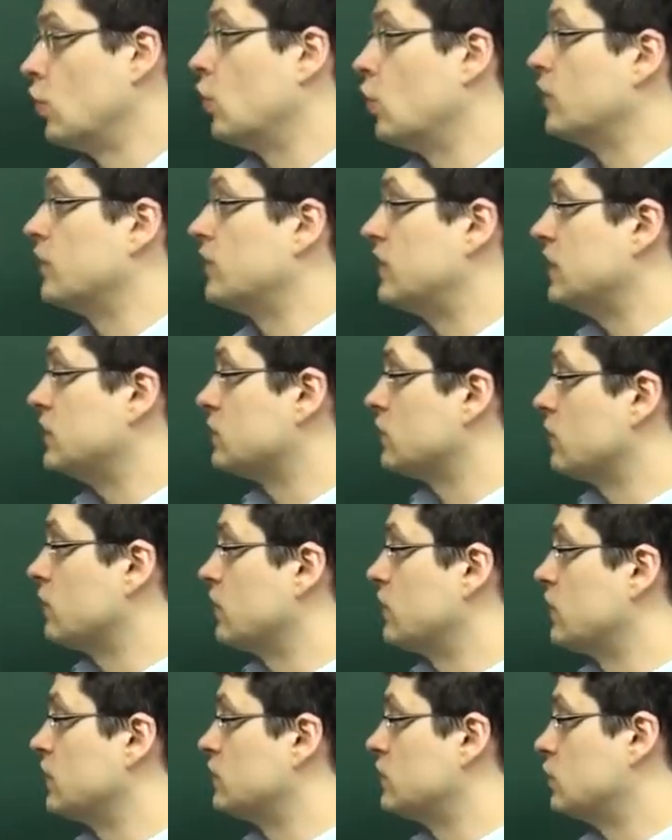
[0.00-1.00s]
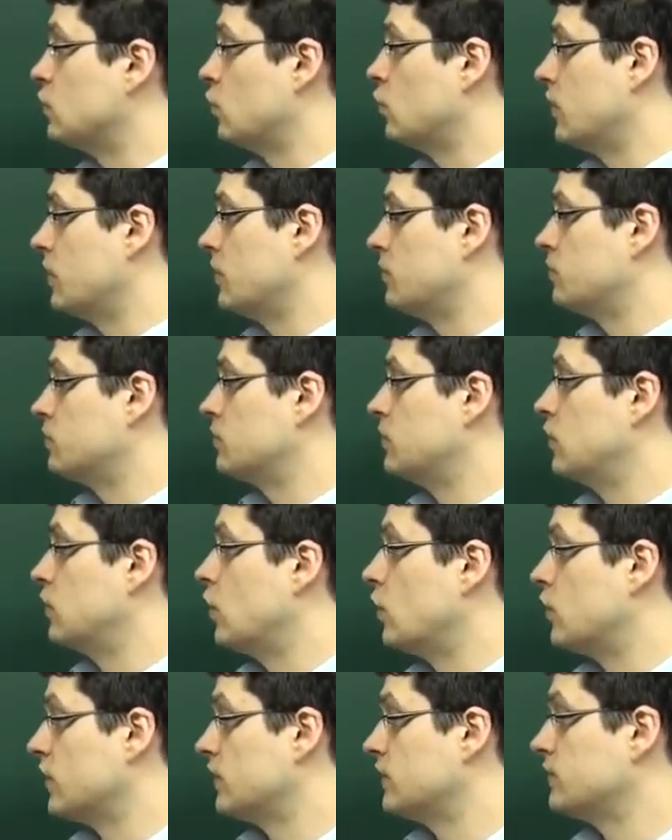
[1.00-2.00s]
these are the things you want to
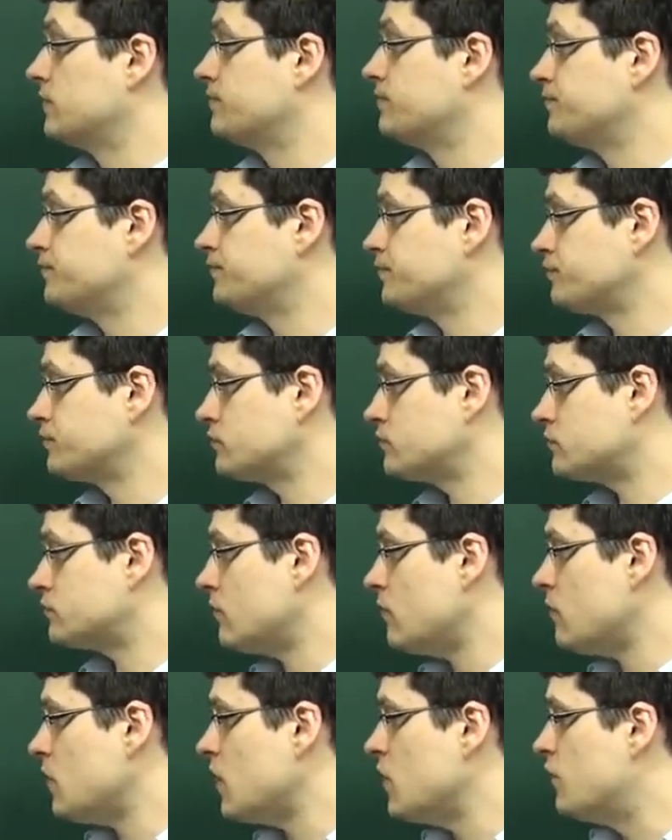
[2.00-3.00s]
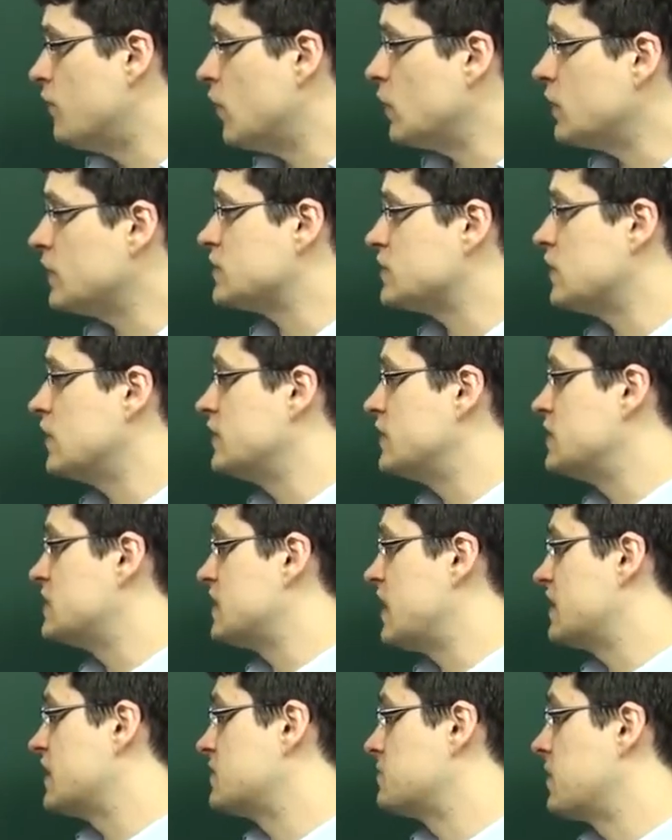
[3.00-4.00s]
notice. Focus on these
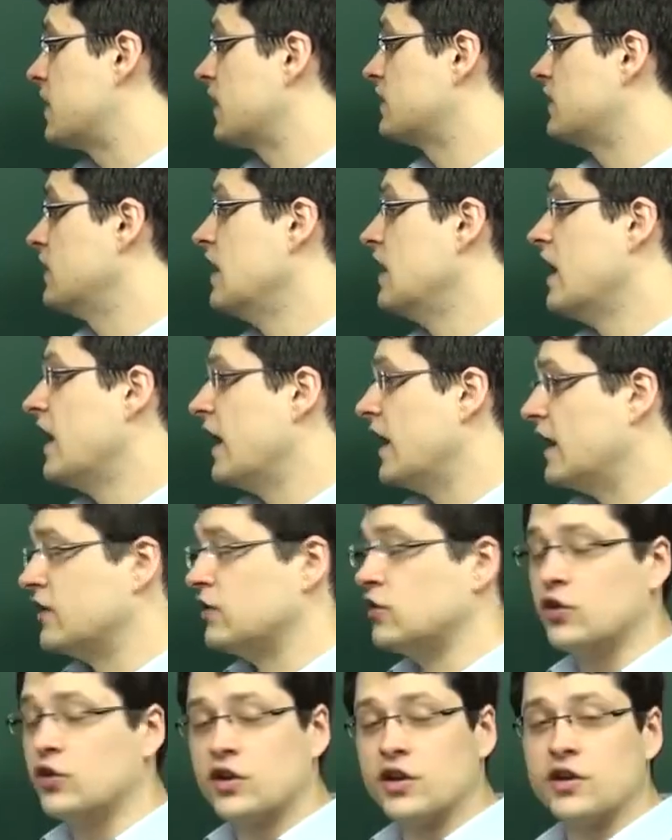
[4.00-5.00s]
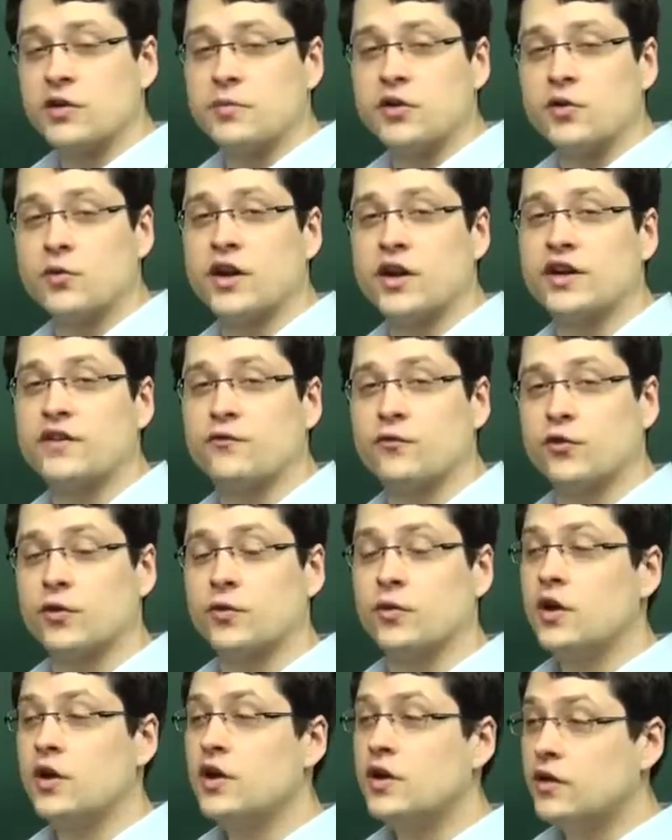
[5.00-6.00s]
aspects and you're going to be ready
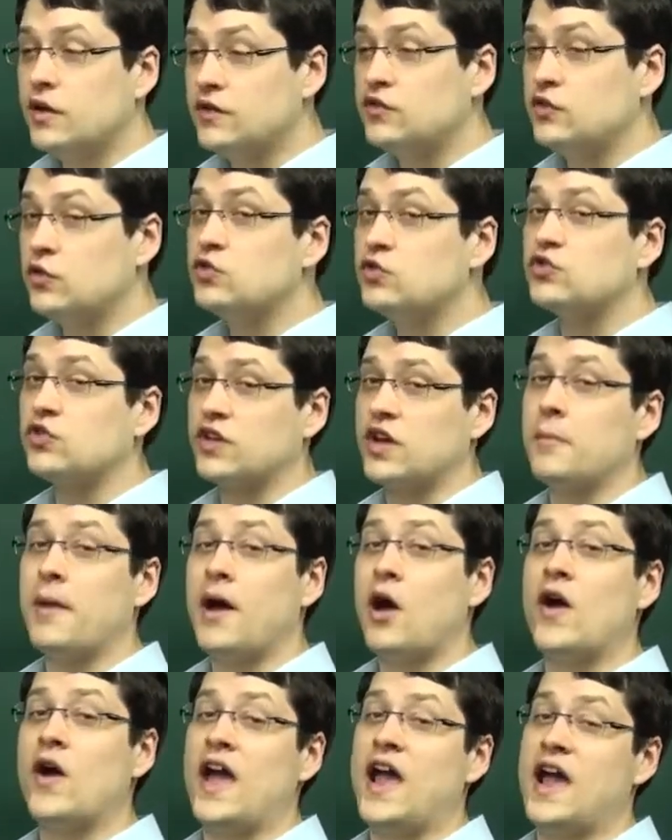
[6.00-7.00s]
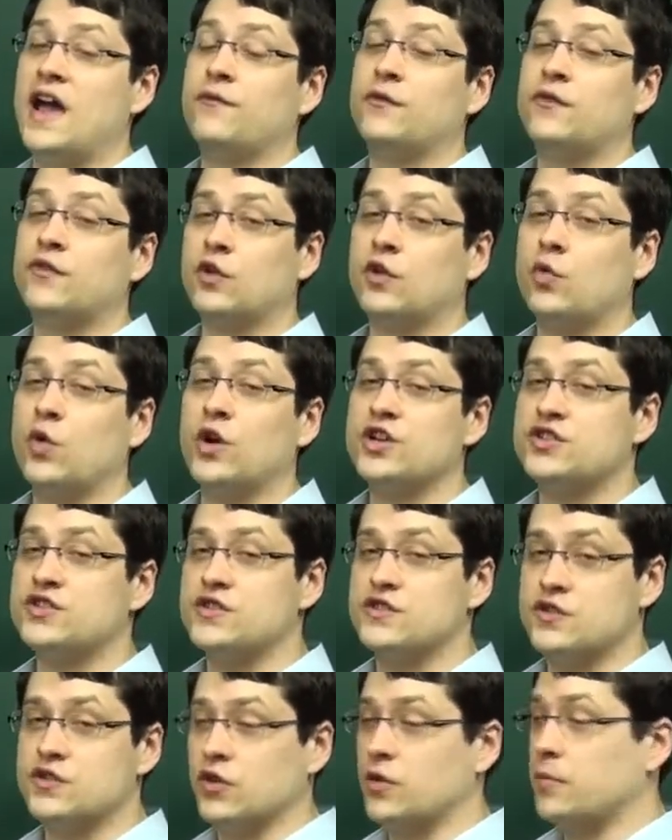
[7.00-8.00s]
for, it's usually about half of the
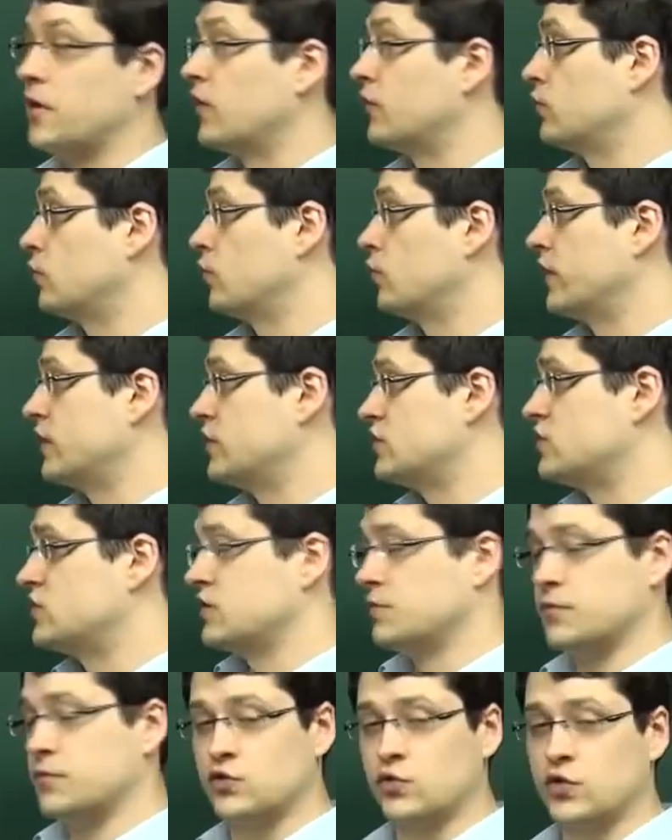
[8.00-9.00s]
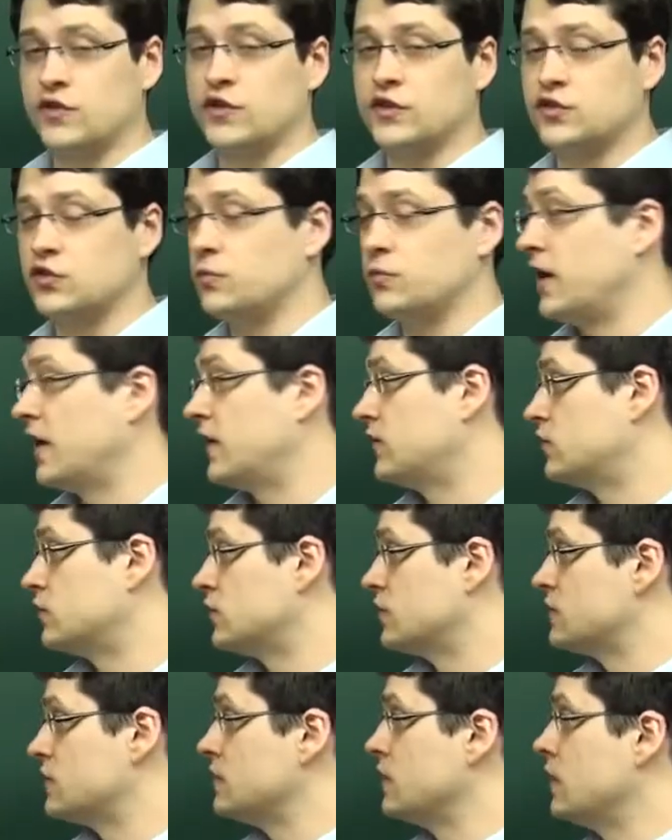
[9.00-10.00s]
questions are about the relationship between the two
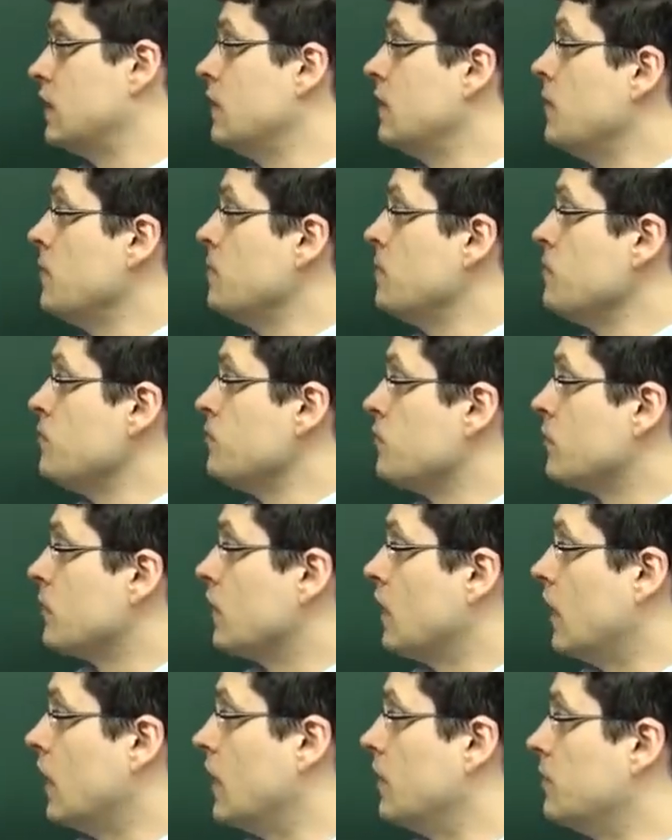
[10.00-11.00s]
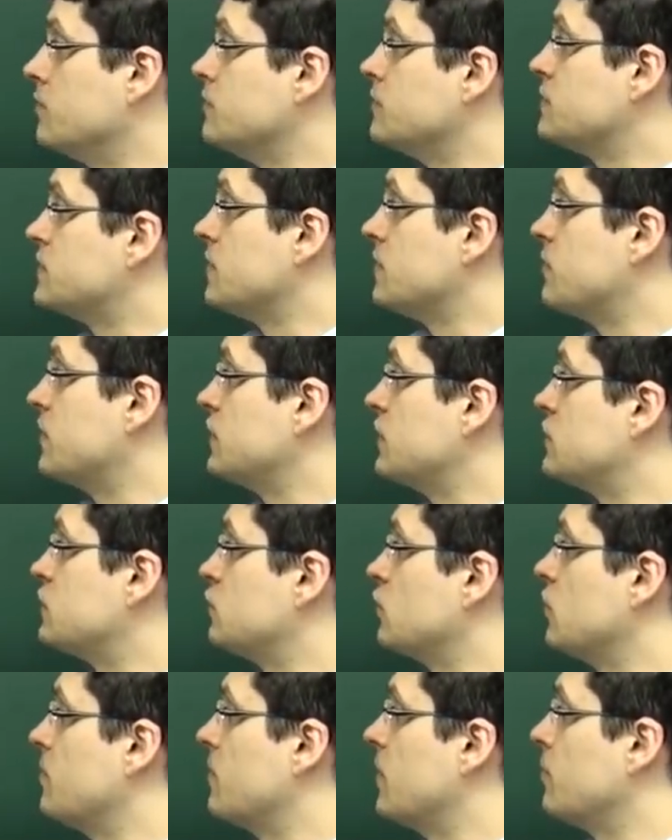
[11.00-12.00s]
passages. Some things to
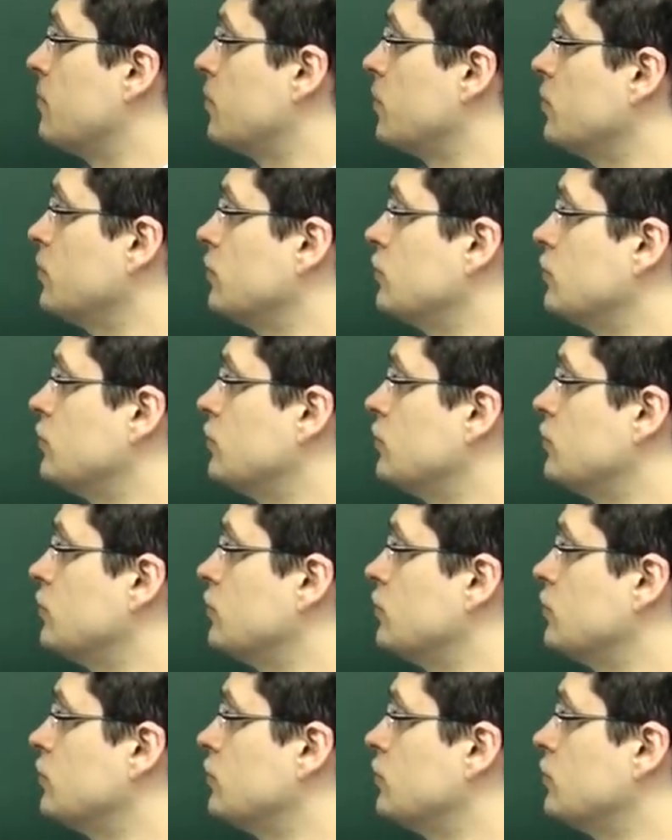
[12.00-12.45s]
remember,